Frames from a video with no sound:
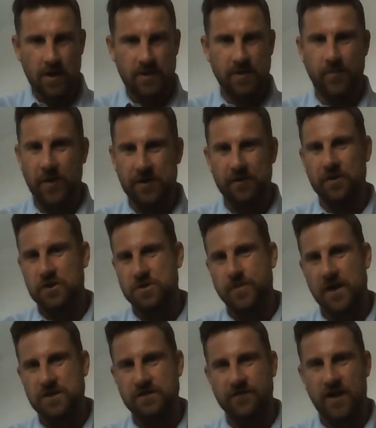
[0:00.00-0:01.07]
depending on the
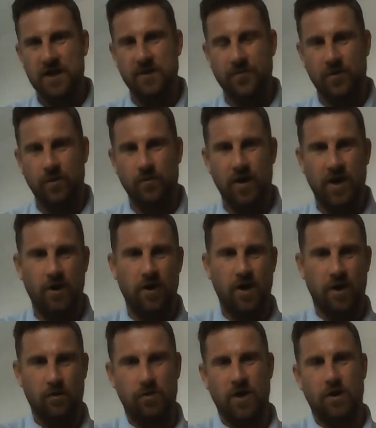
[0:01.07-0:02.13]
space available,
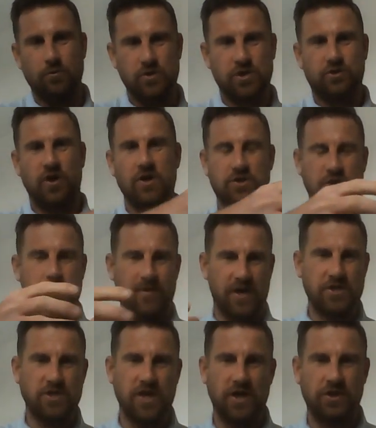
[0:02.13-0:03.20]
I'll structure my
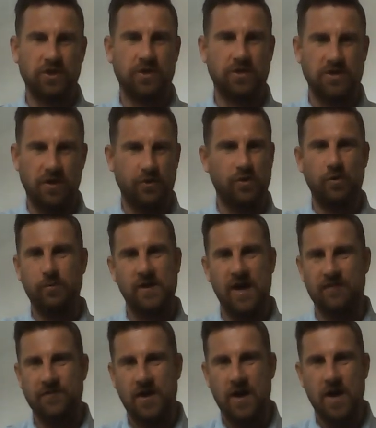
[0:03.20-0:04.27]
sessions. I'll normally
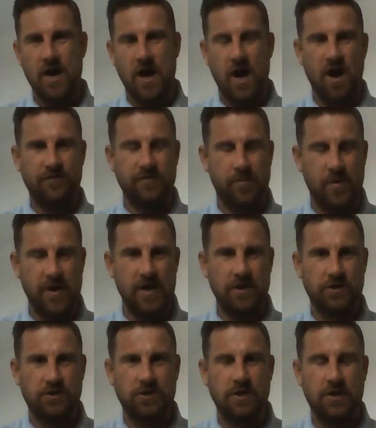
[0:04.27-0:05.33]
have half a
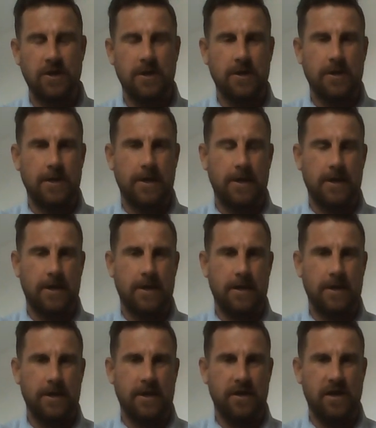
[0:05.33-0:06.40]
pitch.
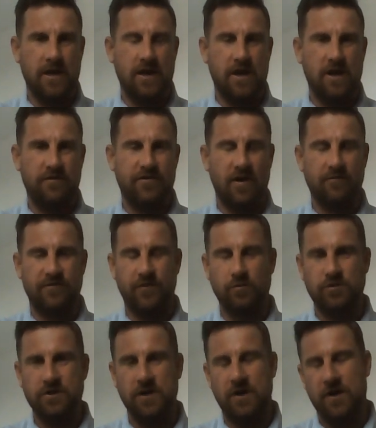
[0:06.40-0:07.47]
If I'm
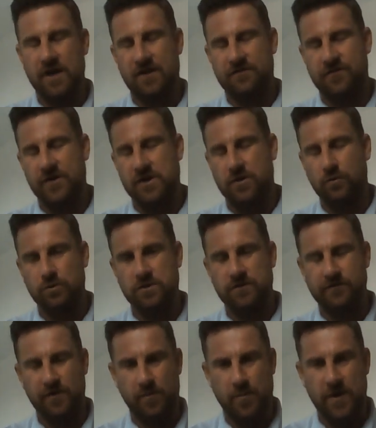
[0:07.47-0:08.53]
fortunate, I'll have three
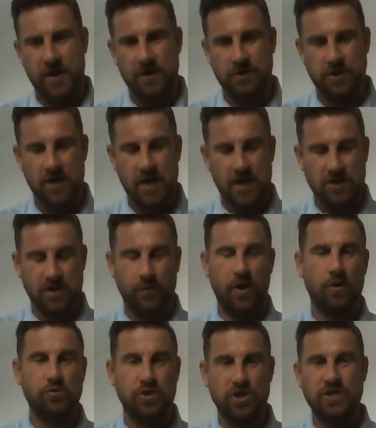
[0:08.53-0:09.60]
quarters of a pitch. So
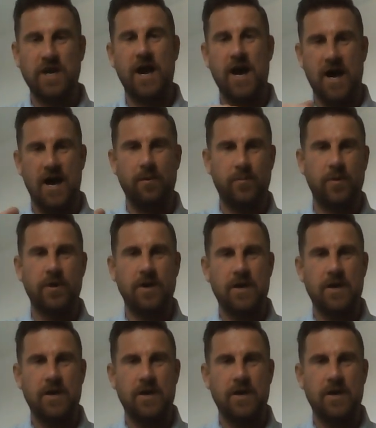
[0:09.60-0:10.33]
I'll set up